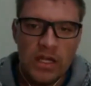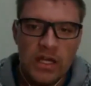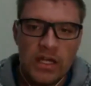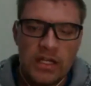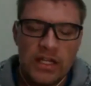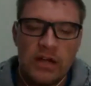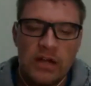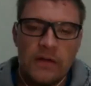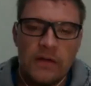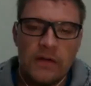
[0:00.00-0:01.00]
Now,
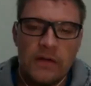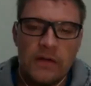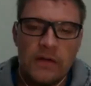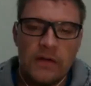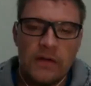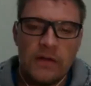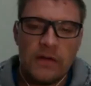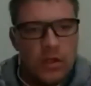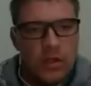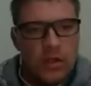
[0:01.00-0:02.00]

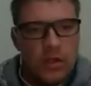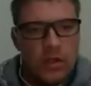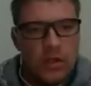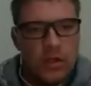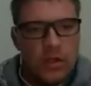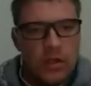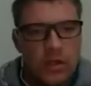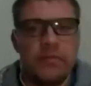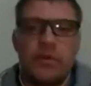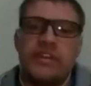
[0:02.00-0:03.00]
when the
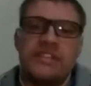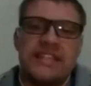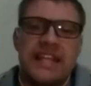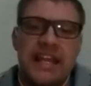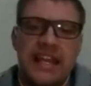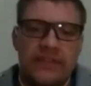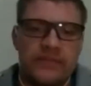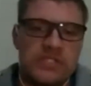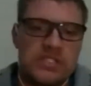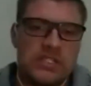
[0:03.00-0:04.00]
brothers
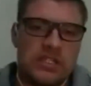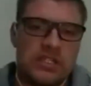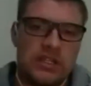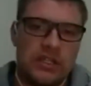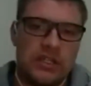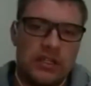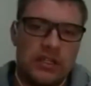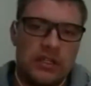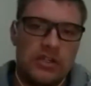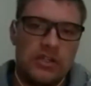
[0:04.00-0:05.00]
left
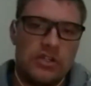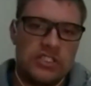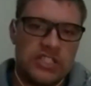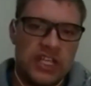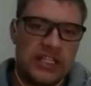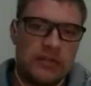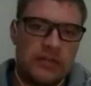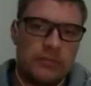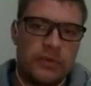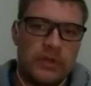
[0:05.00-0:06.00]
Jacob,
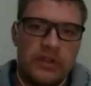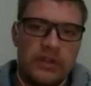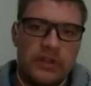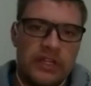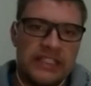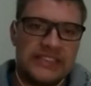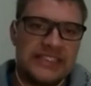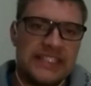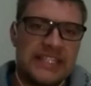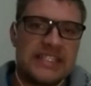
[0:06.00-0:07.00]
he
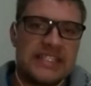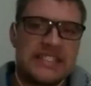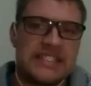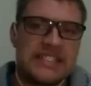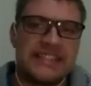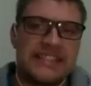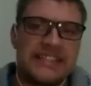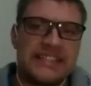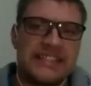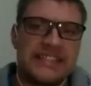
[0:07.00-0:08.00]
said, Take some
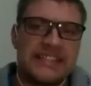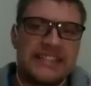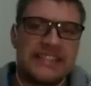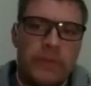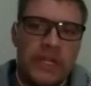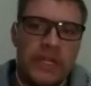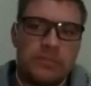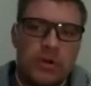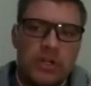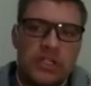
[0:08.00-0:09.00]
of the best
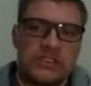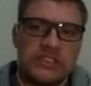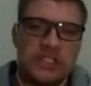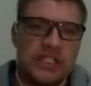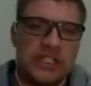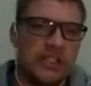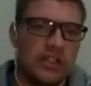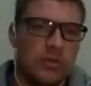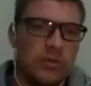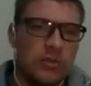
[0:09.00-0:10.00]
products, a little bit
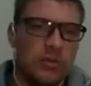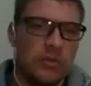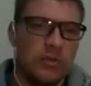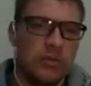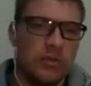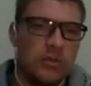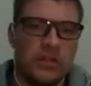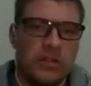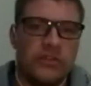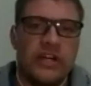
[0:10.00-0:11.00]
of balm, a little bit of
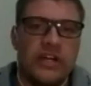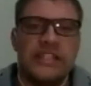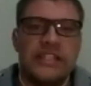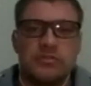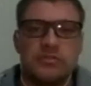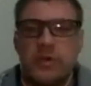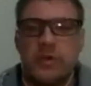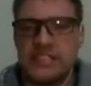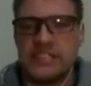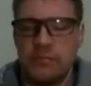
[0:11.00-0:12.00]
honey, some spice,
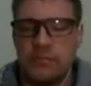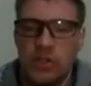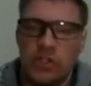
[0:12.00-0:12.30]
some myrrh.